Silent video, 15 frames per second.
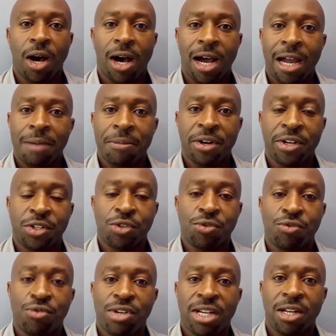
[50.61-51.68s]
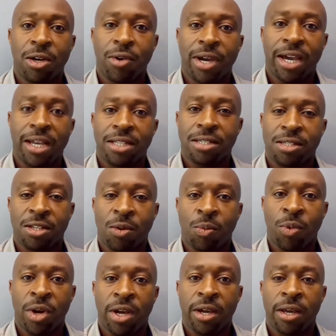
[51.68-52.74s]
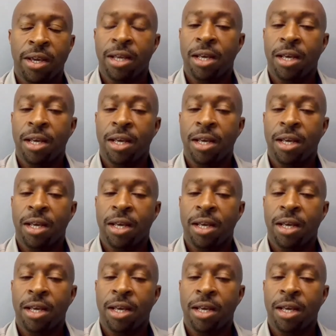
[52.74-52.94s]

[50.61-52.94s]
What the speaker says: I am going to relocate to somewhere